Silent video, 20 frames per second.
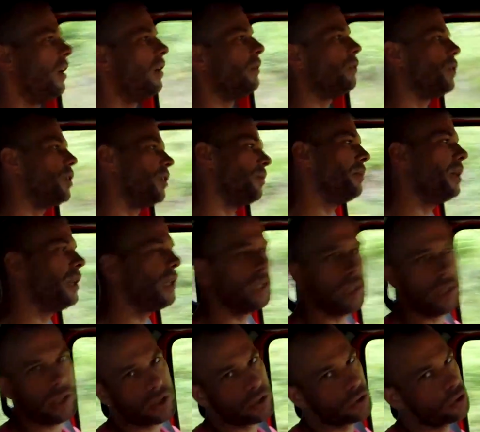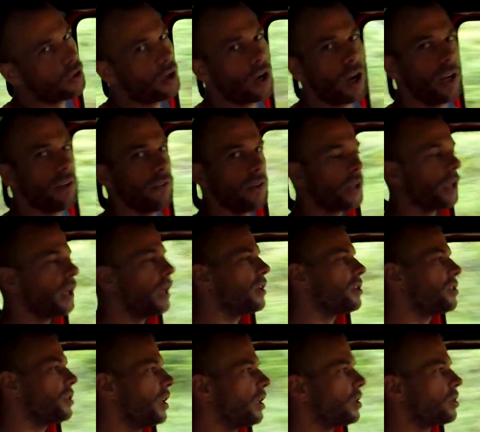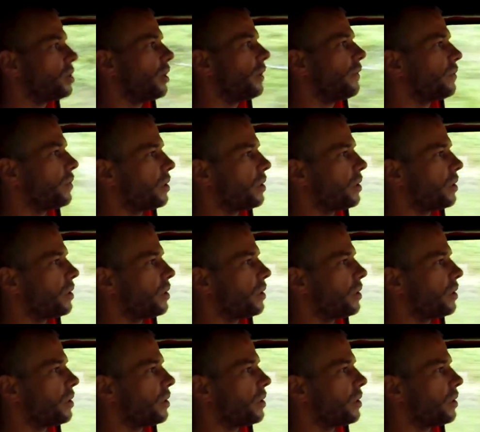For the Middle East, you can't even get a stick shift.